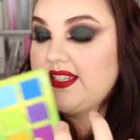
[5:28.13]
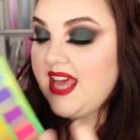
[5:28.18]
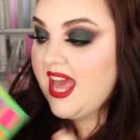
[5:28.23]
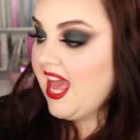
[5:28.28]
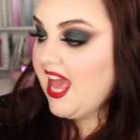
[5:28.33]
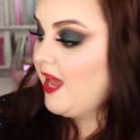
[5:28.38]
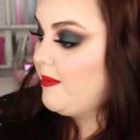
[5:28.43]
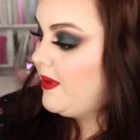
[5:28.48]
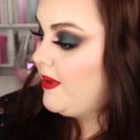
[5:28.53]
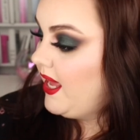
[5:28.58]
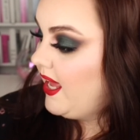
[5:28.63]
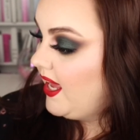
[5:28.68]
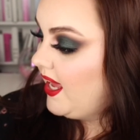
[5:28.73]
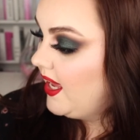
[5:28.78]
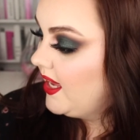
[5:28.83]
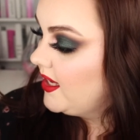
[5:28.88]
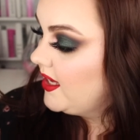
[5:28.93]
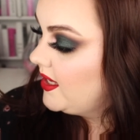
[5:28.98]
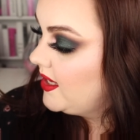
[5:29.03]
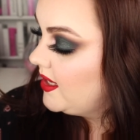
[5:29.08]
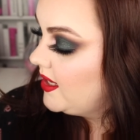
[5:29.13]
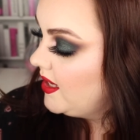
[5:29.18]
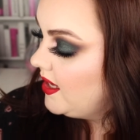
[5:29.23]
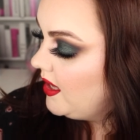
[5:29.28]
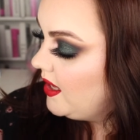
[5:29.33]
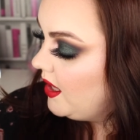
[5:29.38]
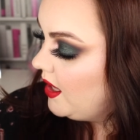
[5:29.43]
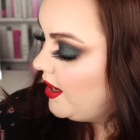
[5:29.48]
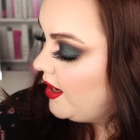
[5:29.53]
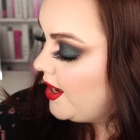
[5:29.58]
epic.
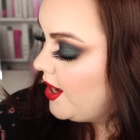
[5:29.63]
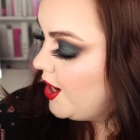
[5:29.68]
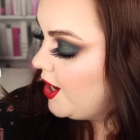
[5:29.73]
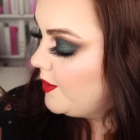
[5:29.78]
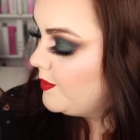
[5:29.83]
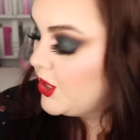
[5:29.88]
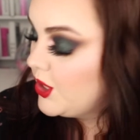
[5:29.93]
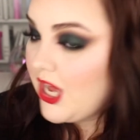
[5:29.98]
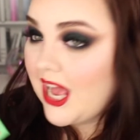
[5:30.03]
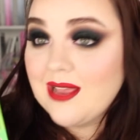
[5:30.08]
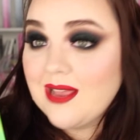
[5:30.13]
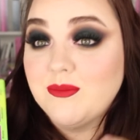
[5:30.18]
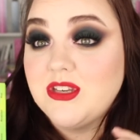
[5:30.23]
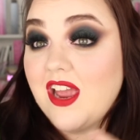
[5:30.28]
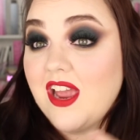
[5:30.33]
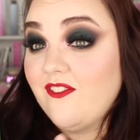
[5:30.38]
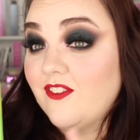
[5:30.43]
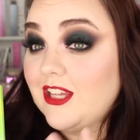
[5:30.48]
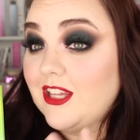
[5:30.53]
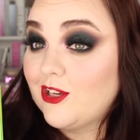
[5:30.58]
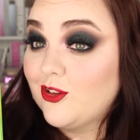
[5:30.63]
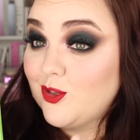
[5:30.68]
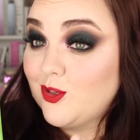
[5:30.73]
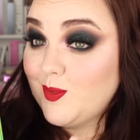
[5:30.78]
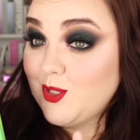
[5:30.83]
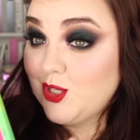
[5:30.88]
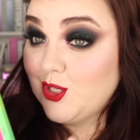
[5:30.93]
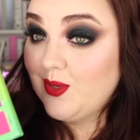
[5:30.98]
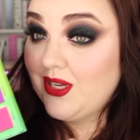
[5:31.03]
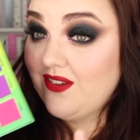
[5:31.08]
I'm definitely going to
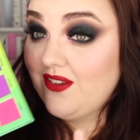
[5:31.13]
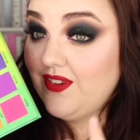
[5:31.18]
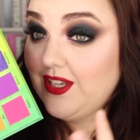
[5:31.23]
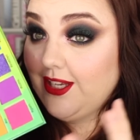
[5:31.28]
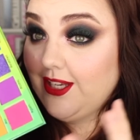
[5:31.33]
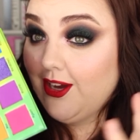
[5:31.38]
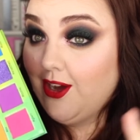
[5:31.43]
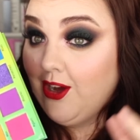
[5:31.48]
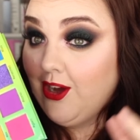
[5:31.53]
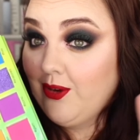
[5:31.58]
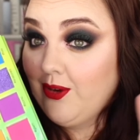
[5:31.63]
be doing a video